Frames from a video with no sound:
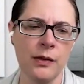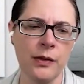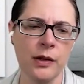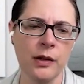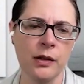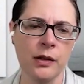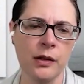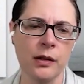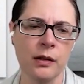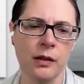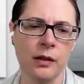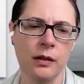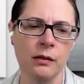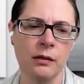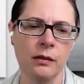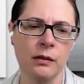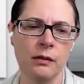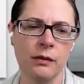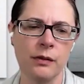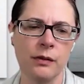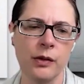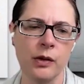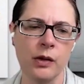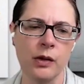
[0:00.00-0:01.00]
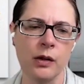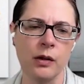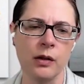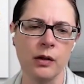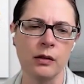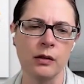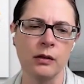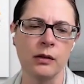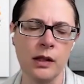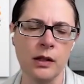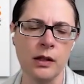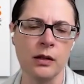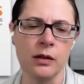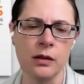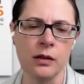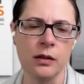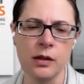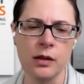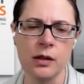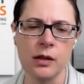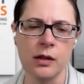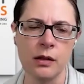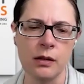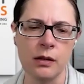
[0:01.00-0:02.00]
for
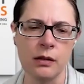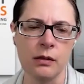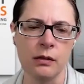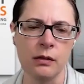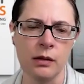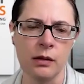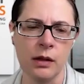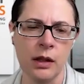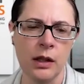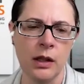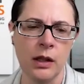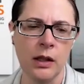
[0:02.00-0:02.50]
leaders to